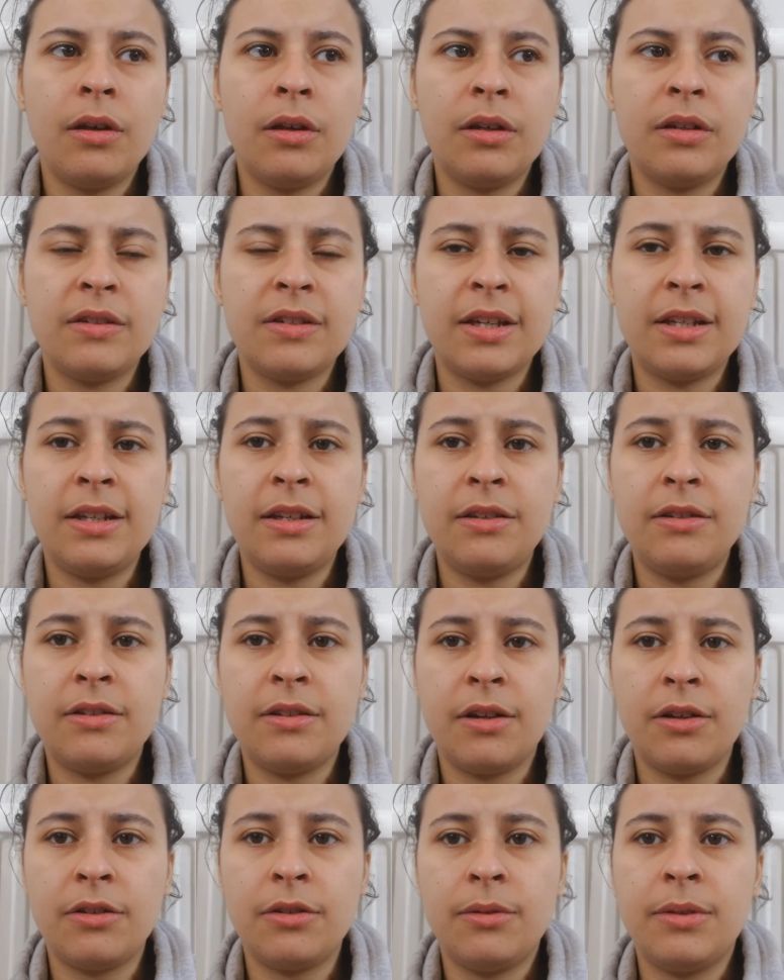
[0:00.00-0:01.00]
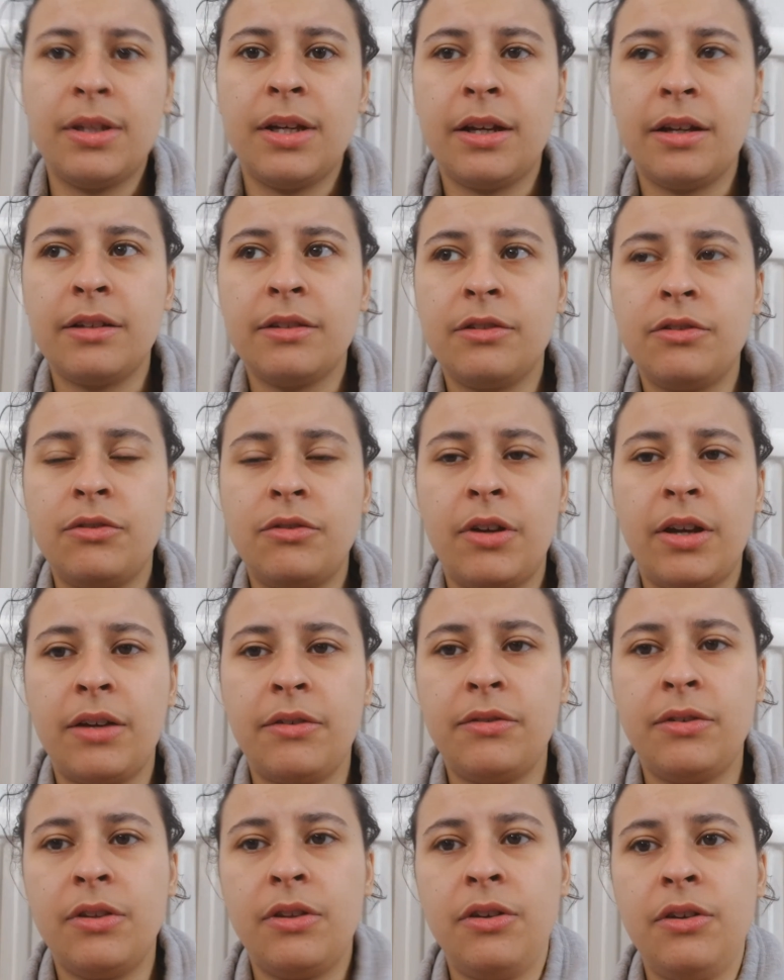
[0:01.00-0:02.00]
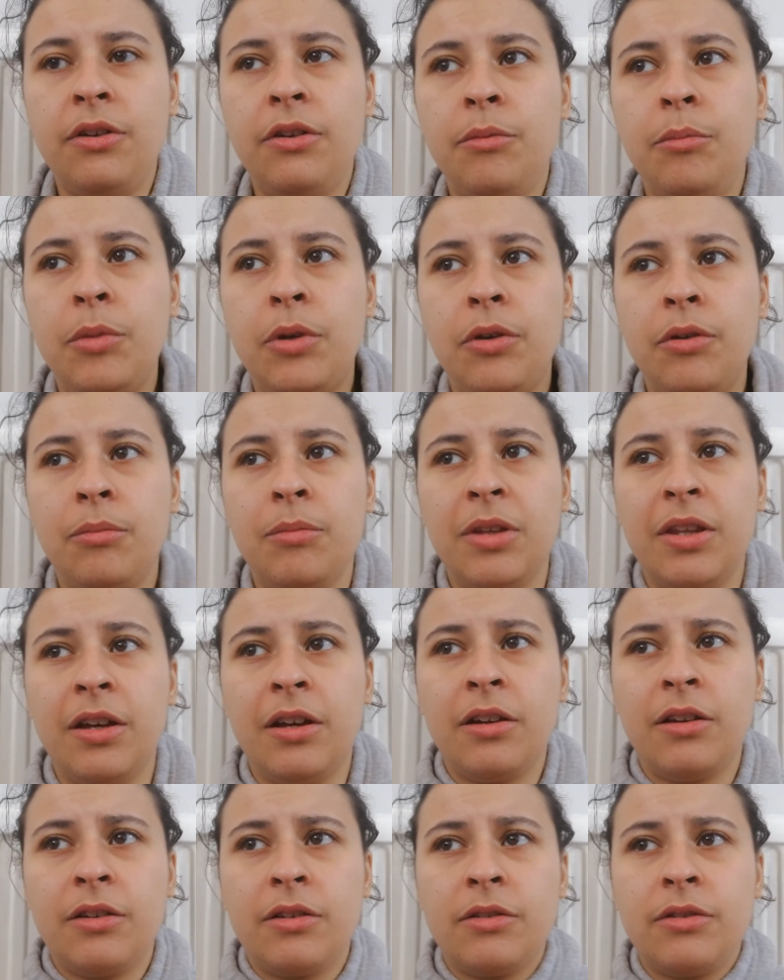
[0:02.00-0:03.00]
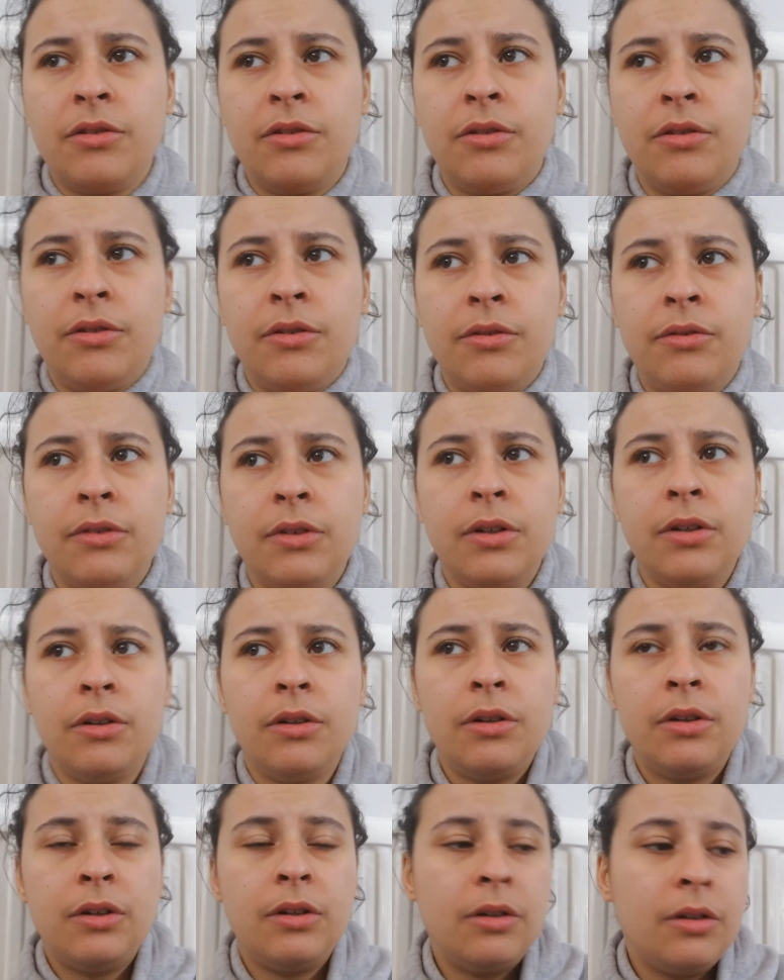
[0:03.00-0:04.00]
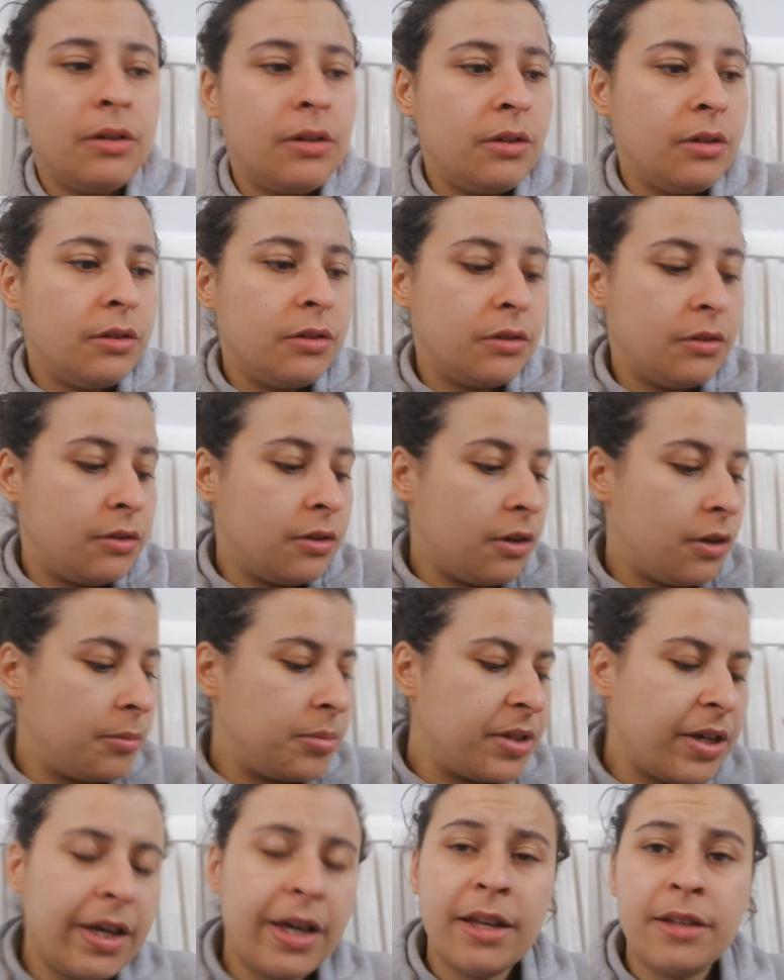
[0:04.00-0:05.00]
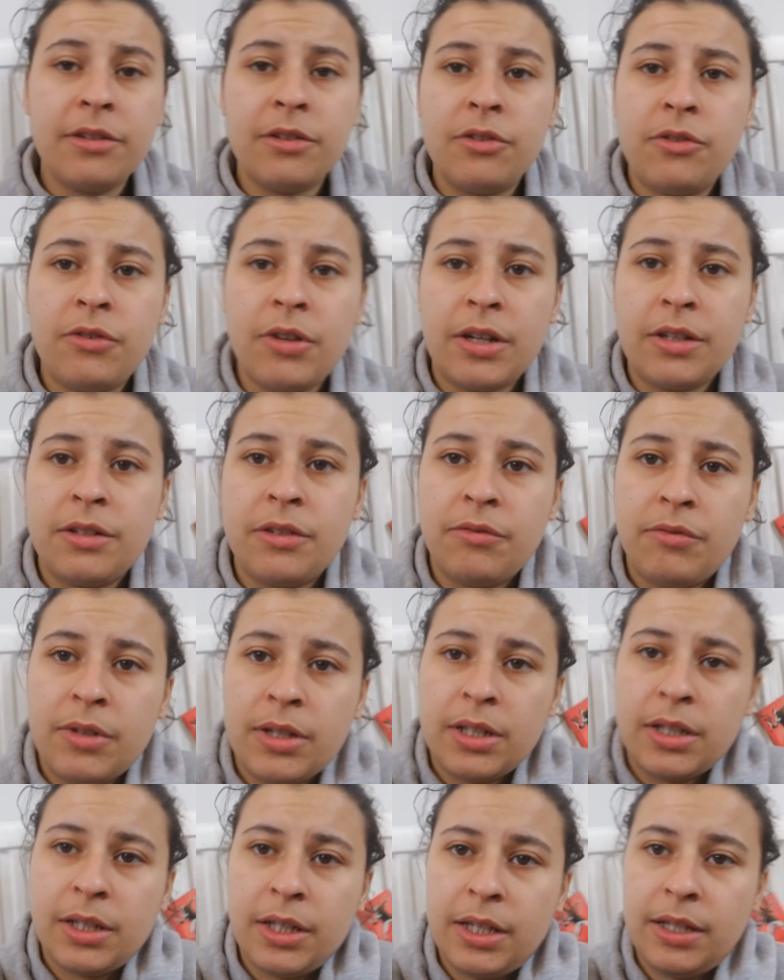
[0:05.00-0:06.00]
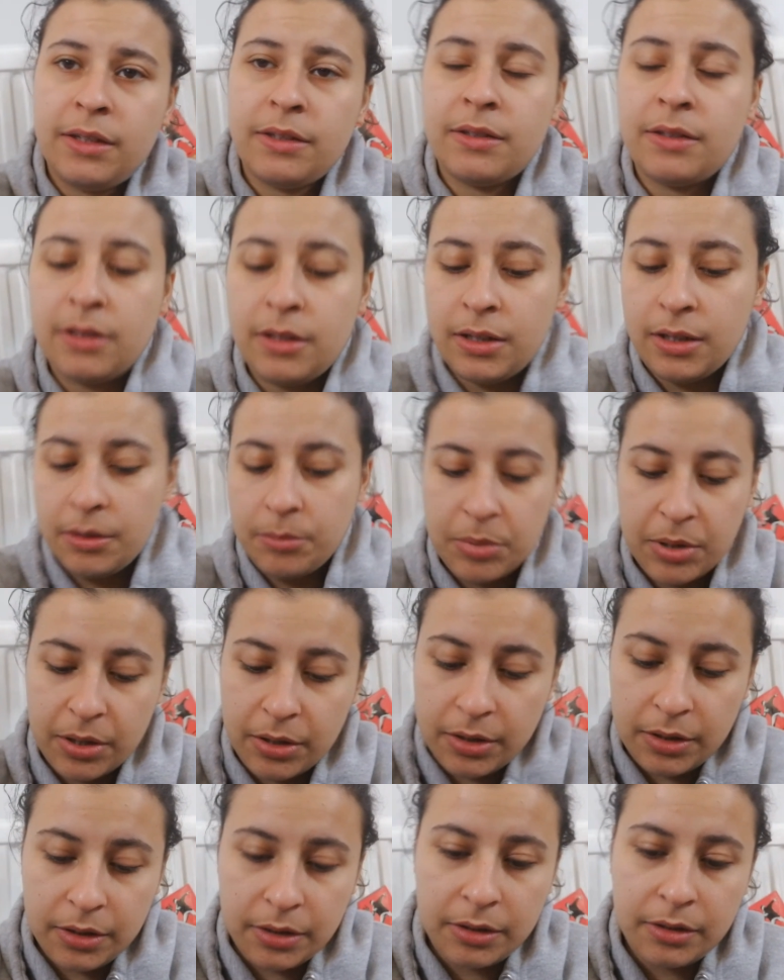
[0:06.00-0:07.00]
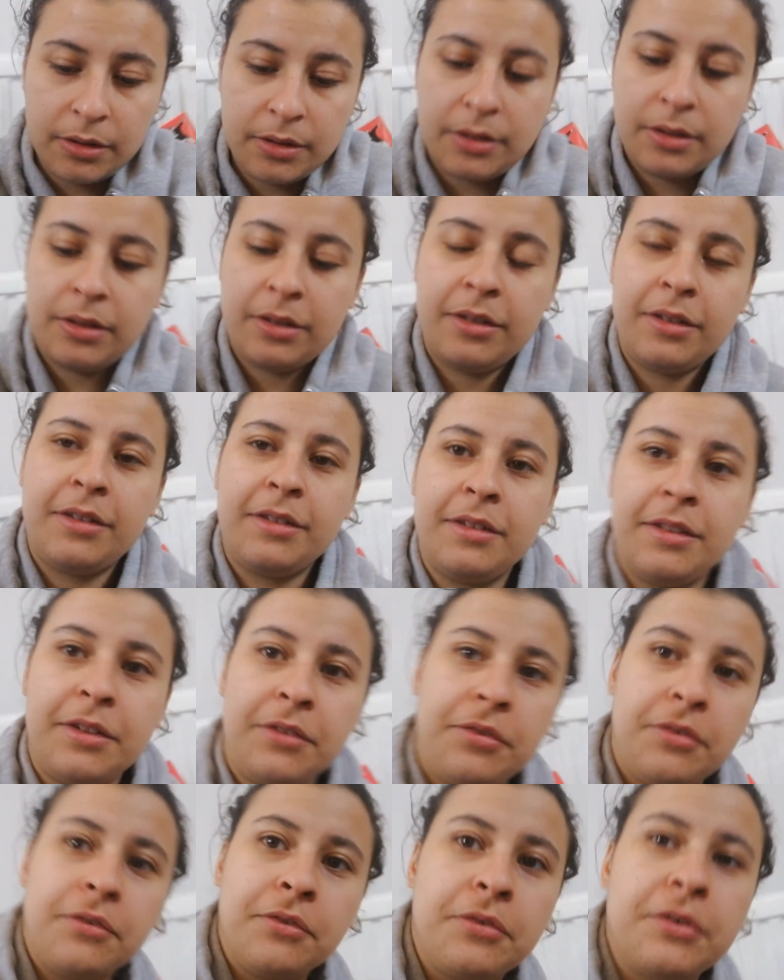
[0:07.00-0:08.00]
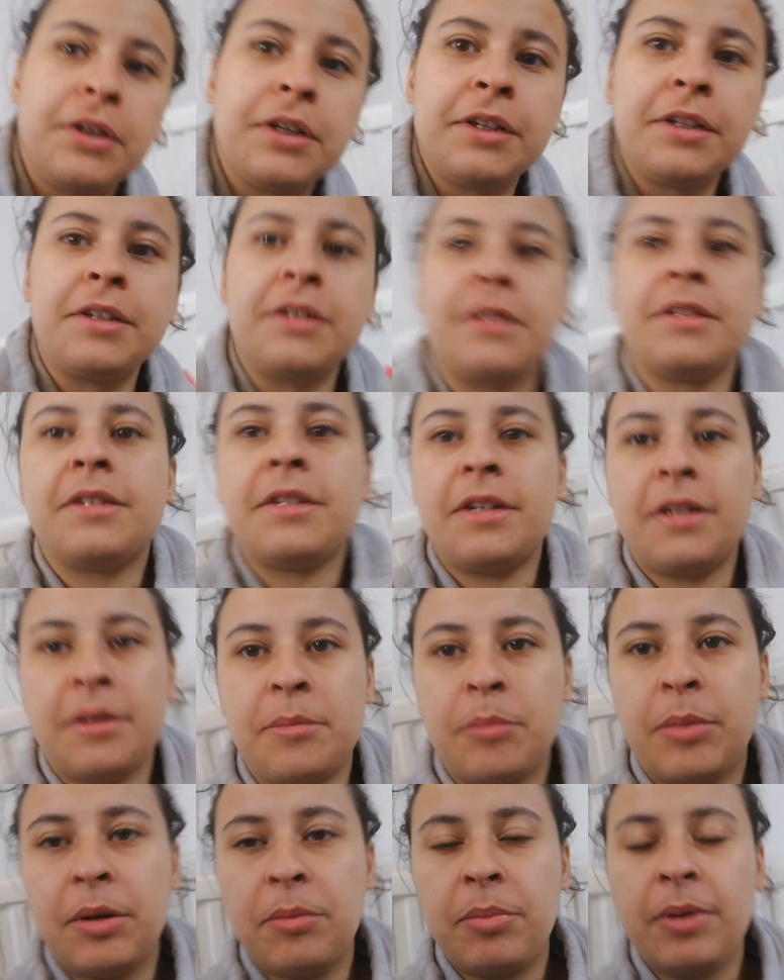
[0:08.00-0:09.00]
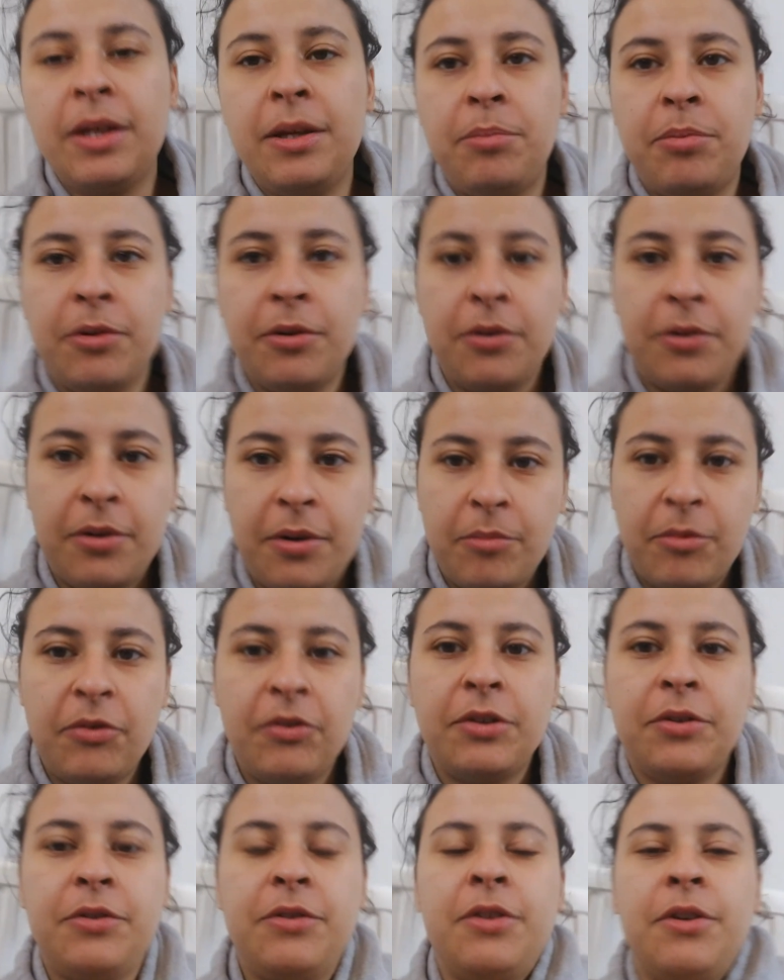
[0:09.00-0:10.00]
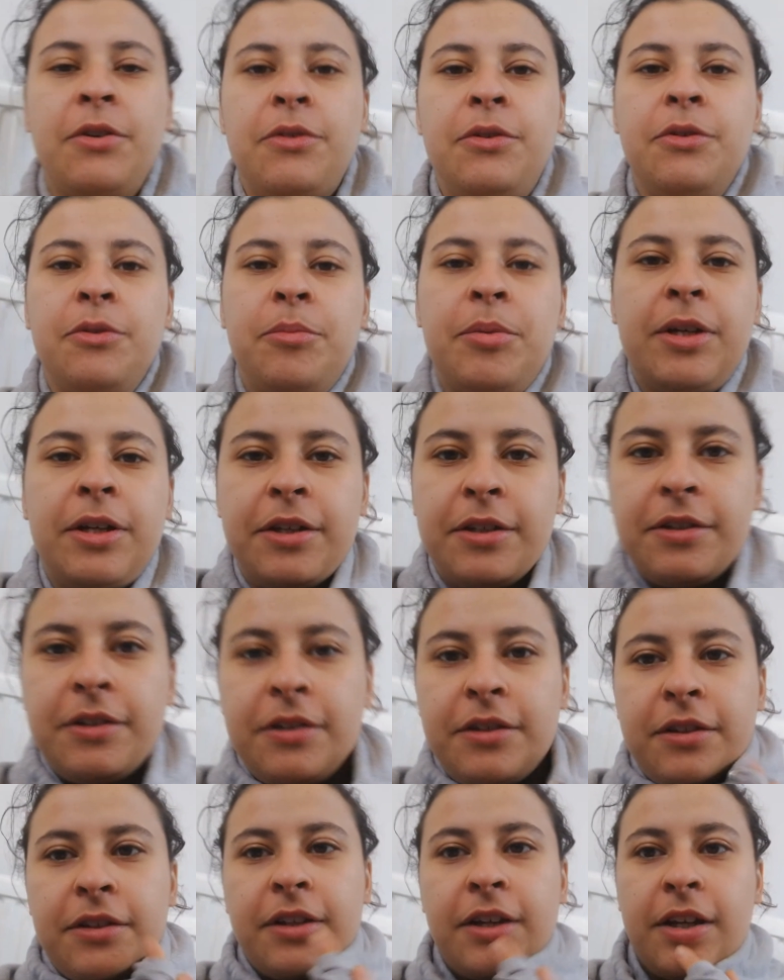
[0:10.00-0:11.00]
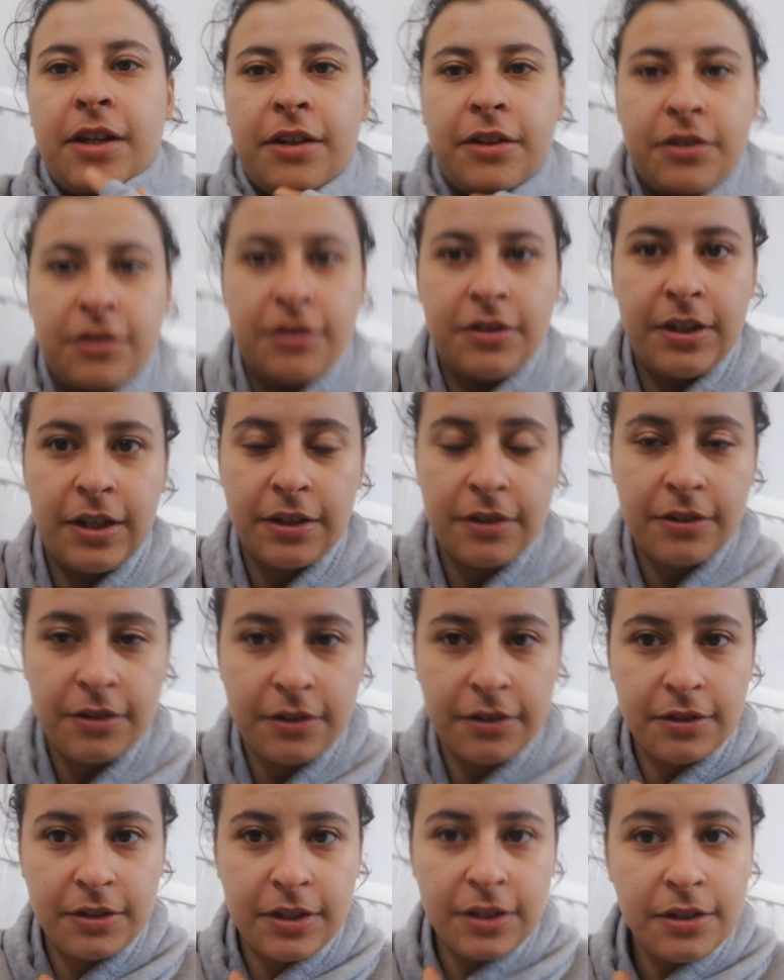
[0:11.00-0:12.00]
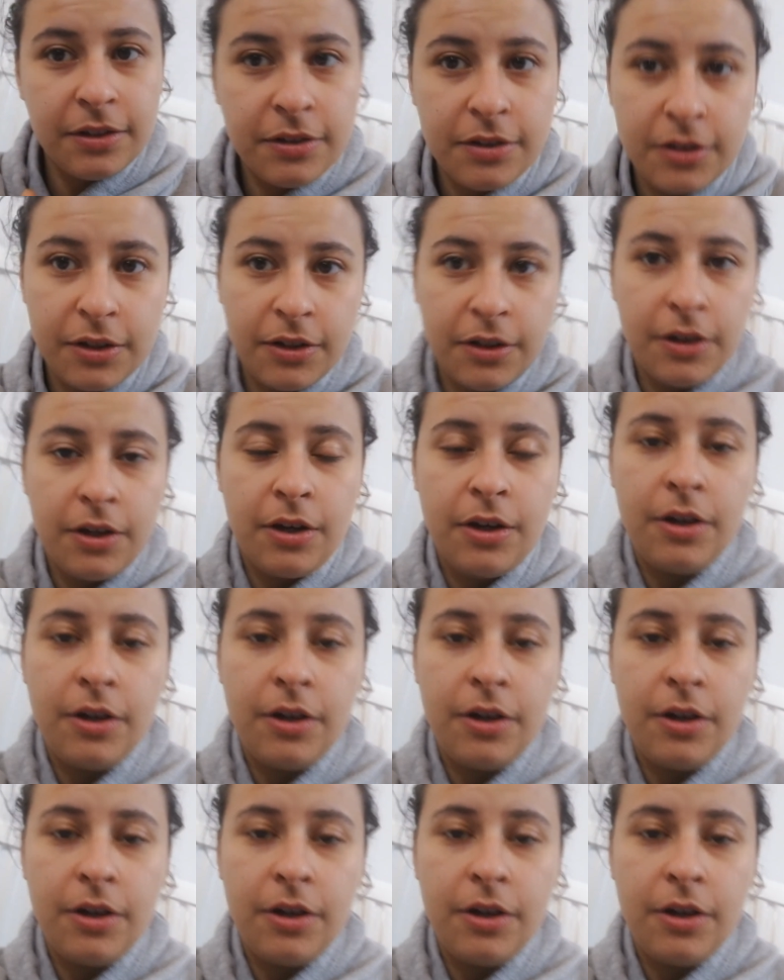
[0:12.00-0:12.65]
Because I did start doing that straight after the new moon, but then I sort of stopped. I get distracted real easily by different things um, by people. I'm a real social person, and then I just get sucked into